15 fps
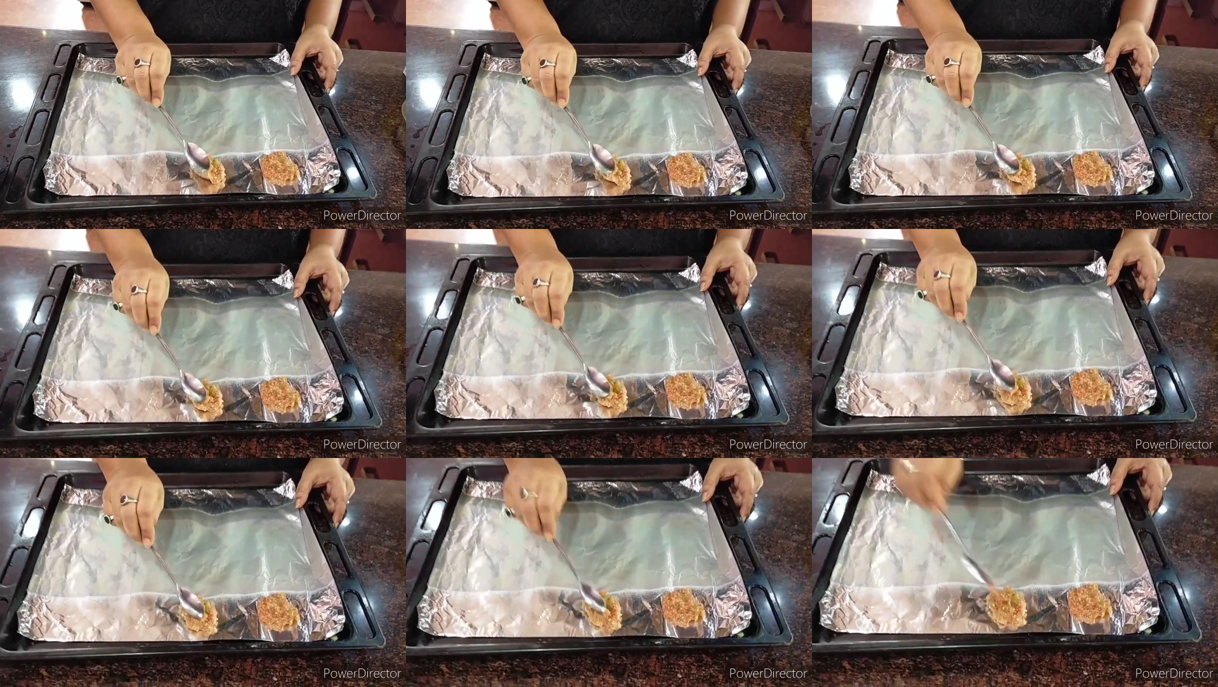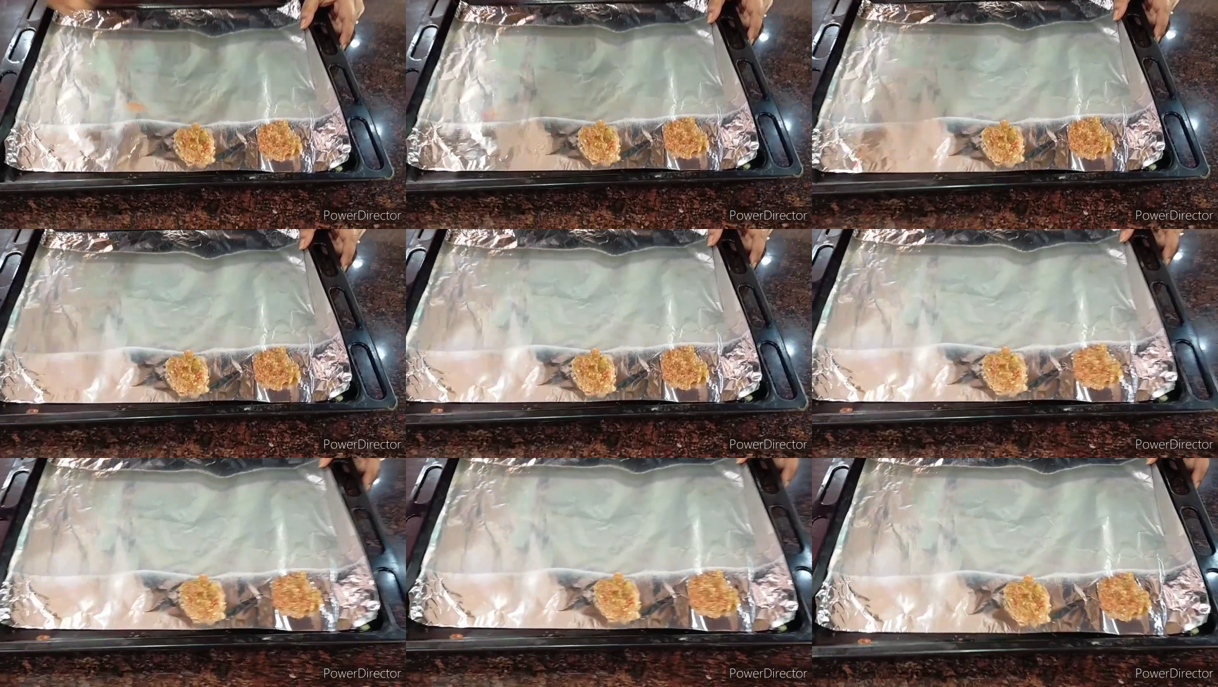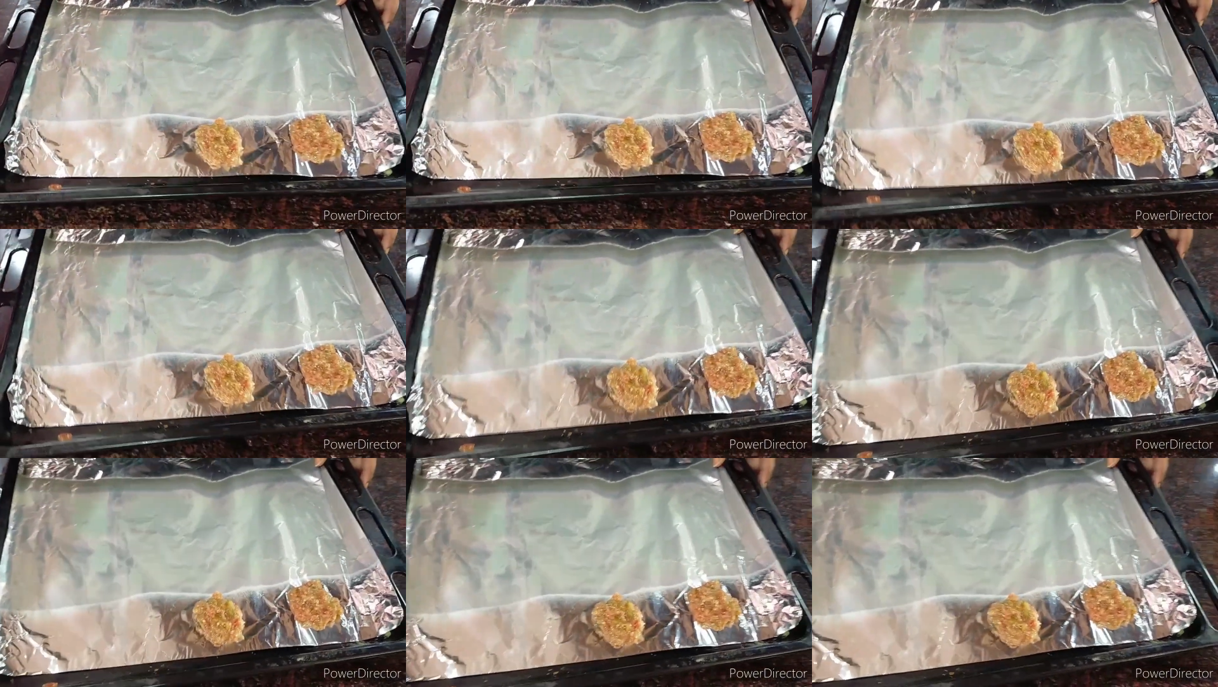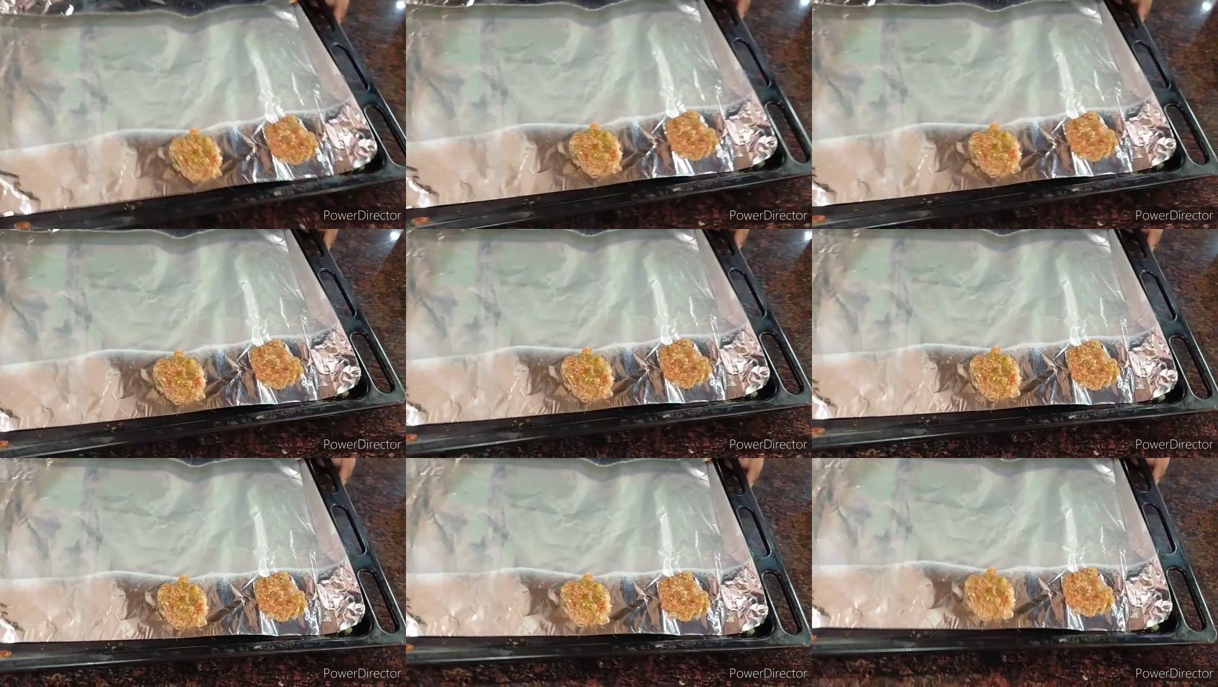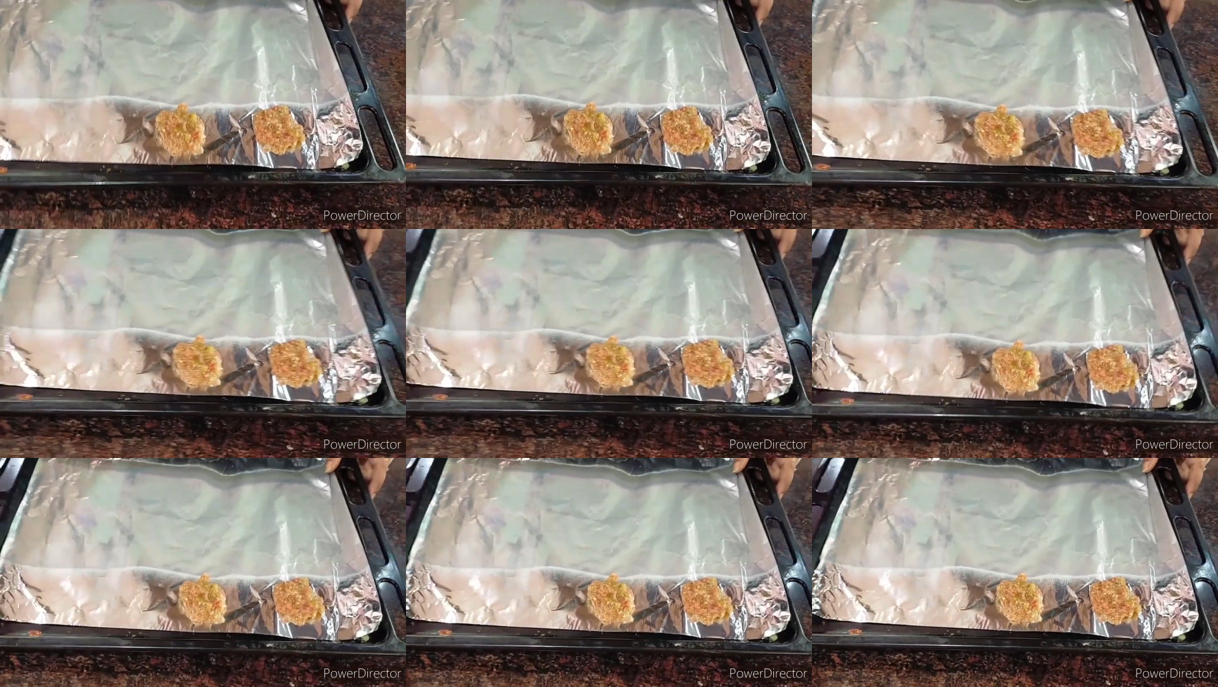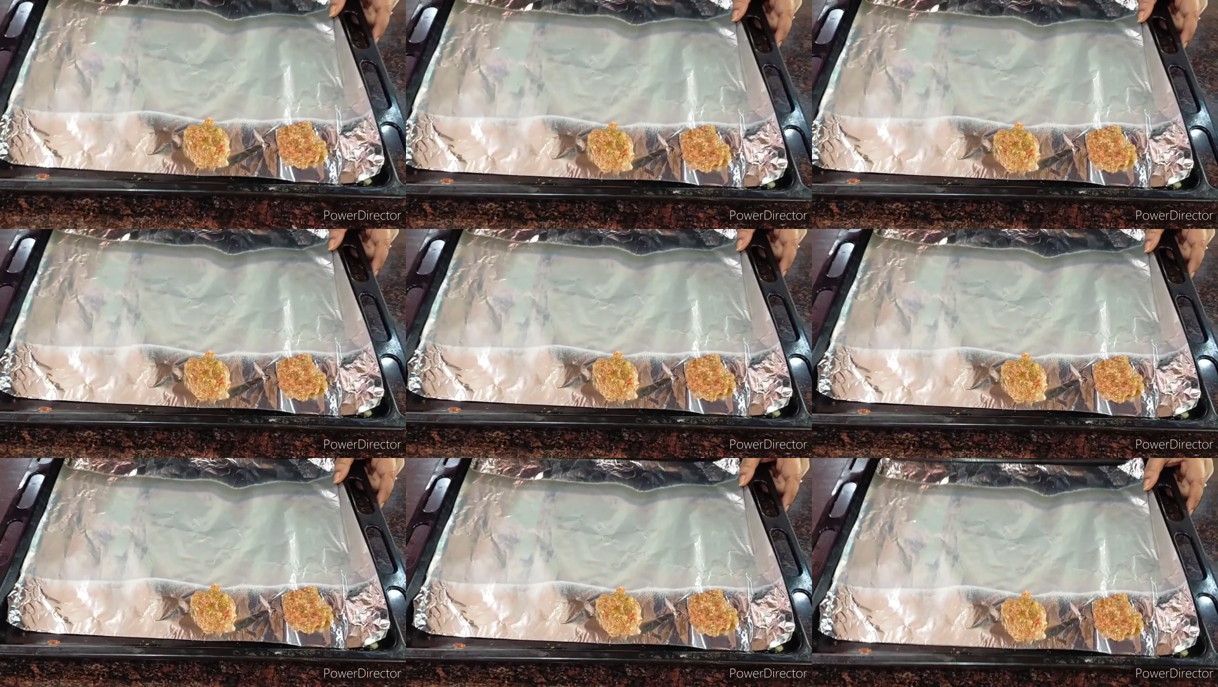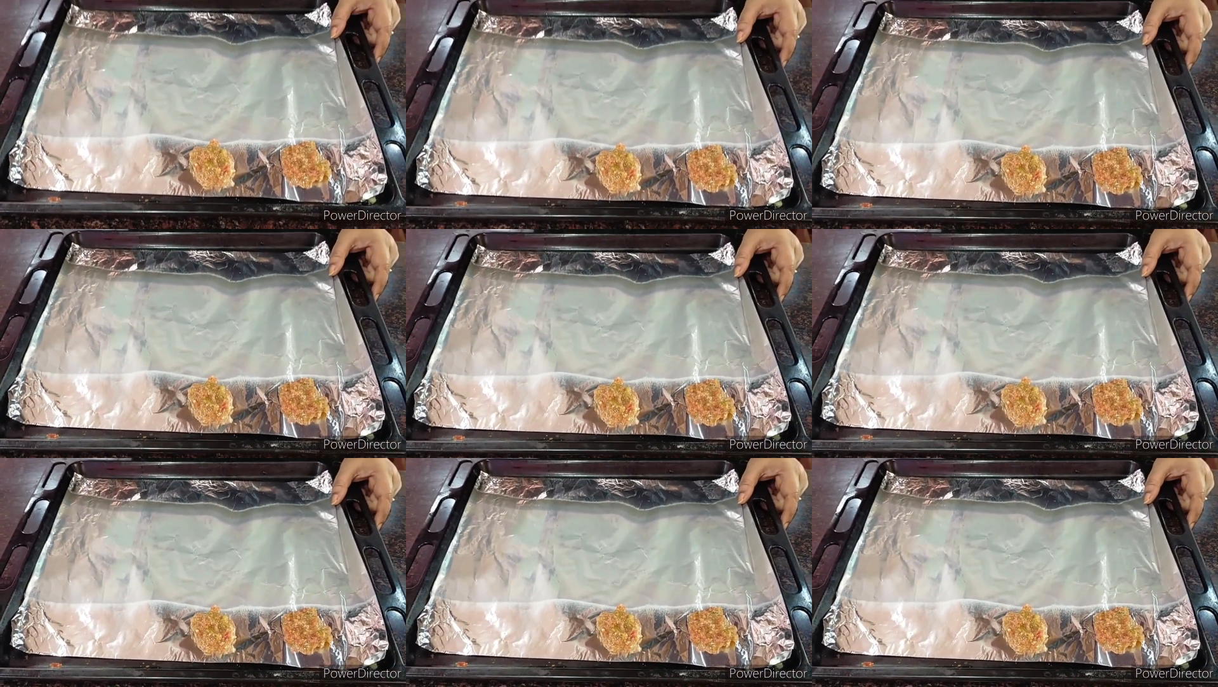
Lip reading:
[unreadable: no face in view]